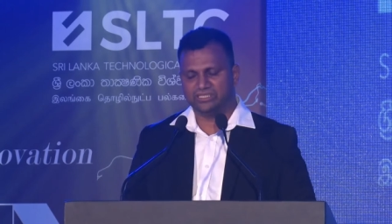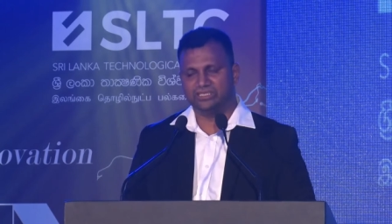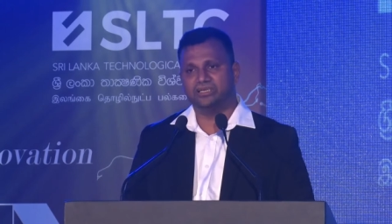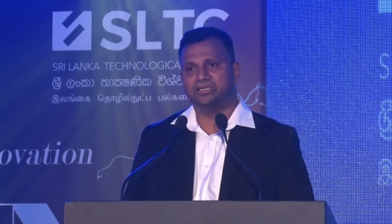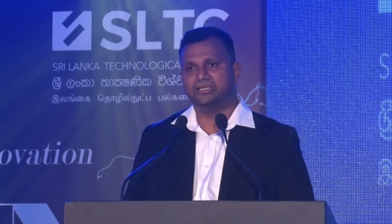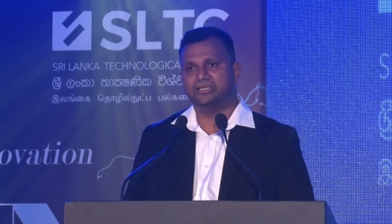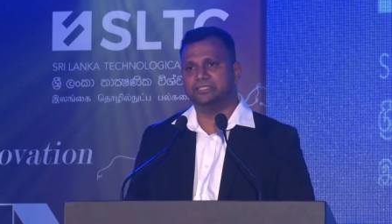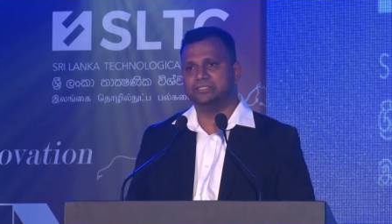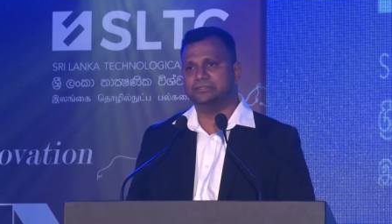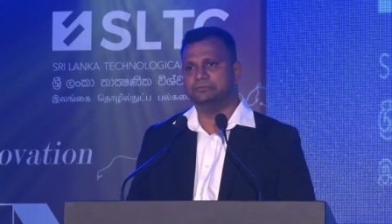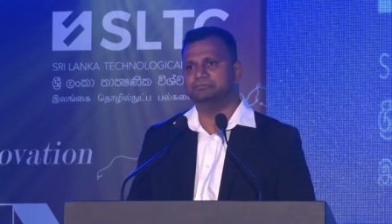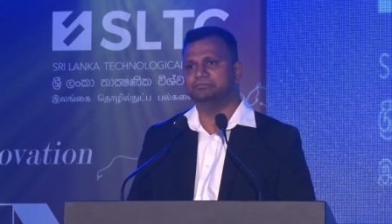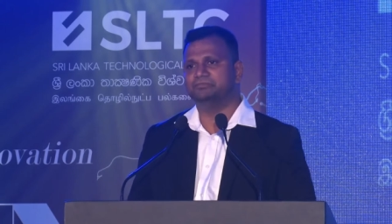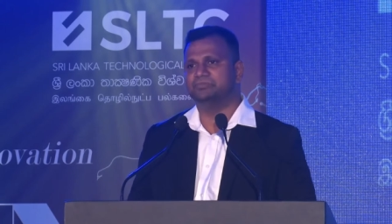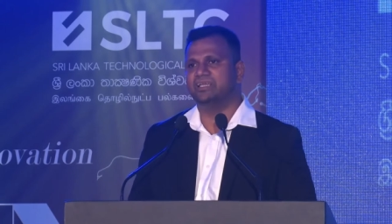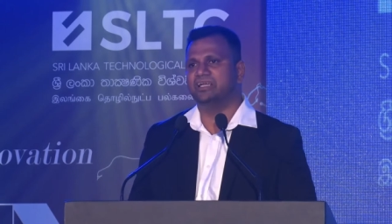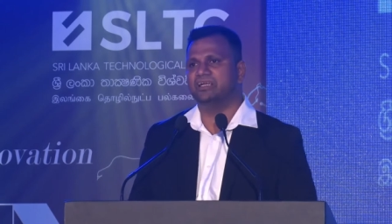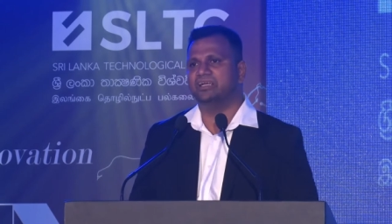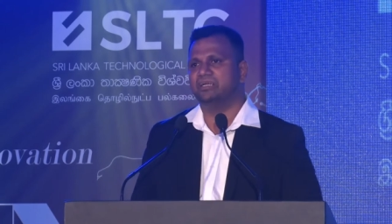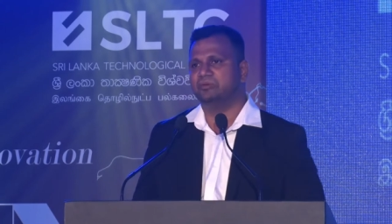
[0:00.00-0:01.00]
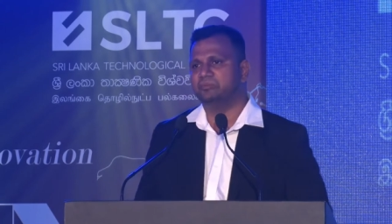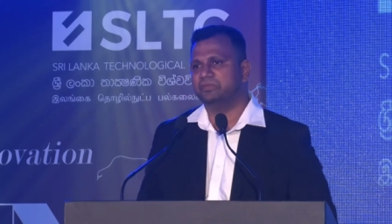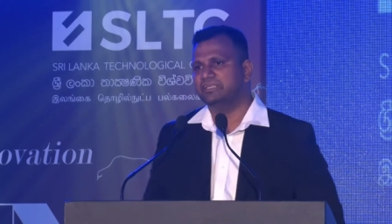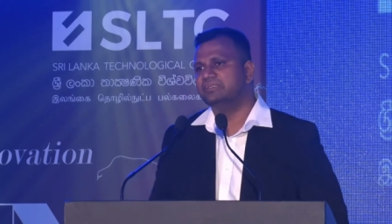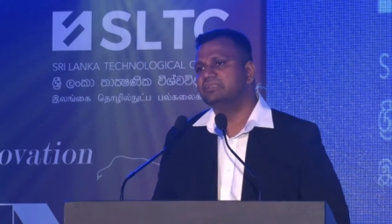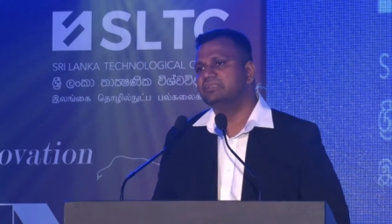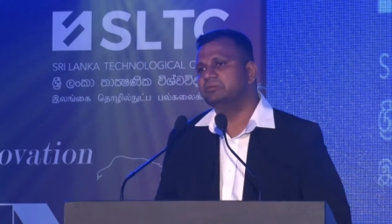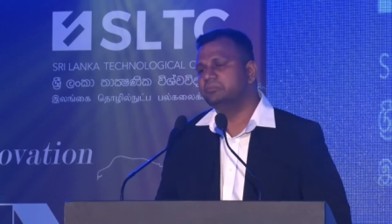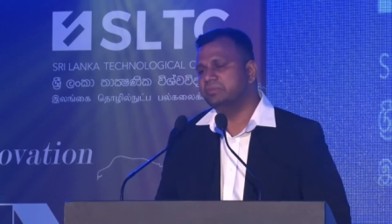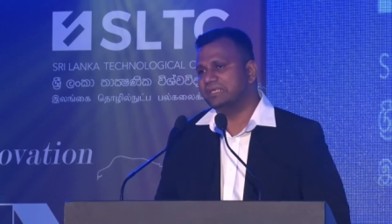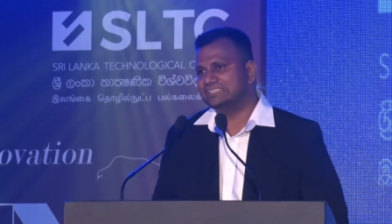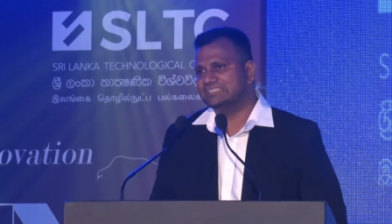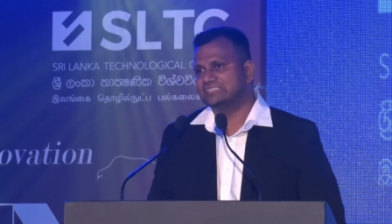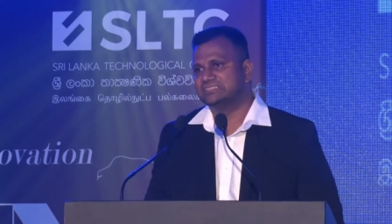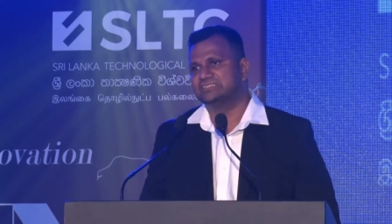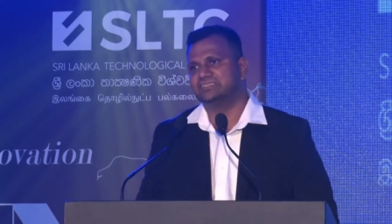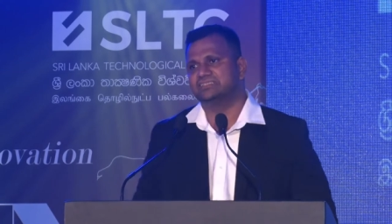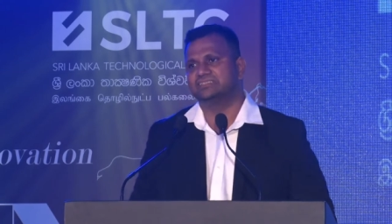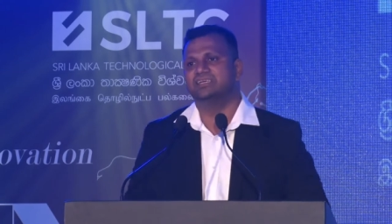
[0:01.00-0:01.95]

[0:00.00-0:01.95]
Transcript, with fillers: uh, I mean, best